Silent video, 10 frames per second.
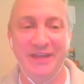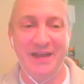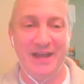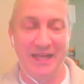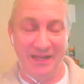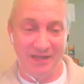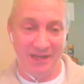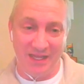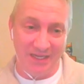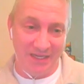I
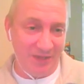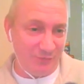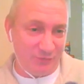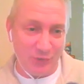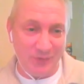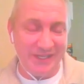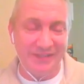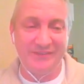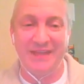love doing it,